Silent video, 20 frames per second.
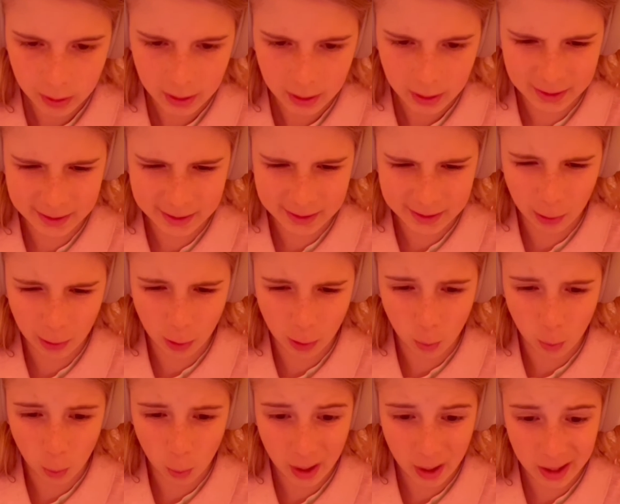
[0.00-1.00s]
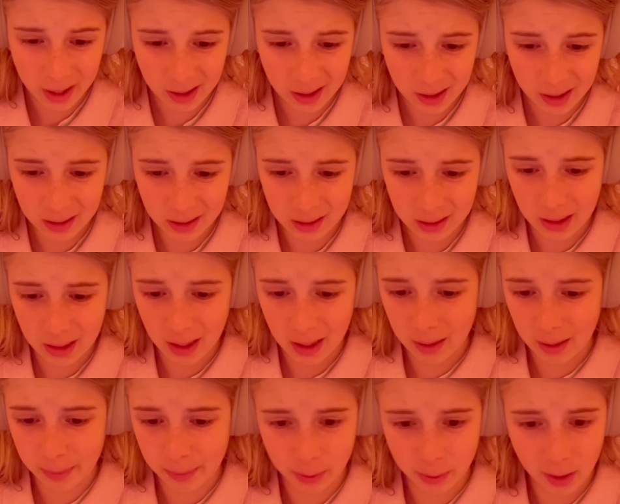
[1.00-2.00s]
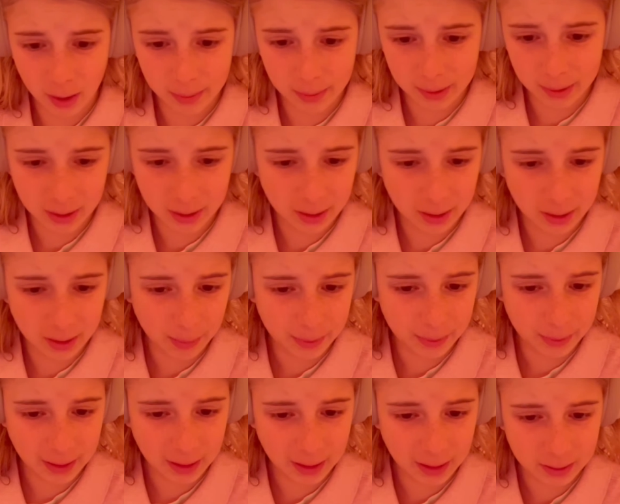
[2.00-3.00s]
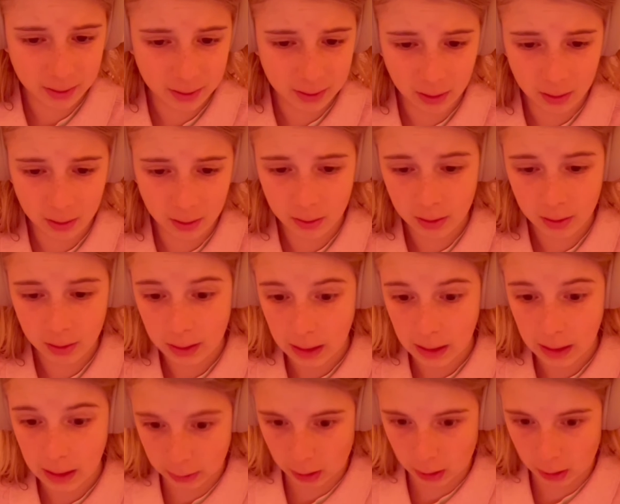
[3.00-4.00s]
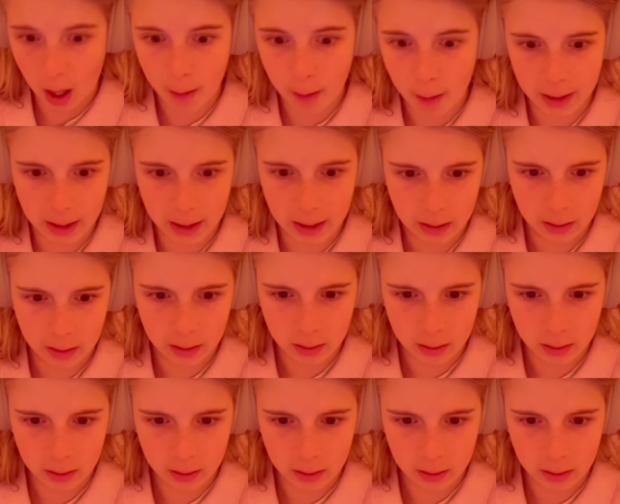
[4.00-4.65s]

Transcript: Is there a wedding? Yeah, probably. I would guess so. Yes, comedy.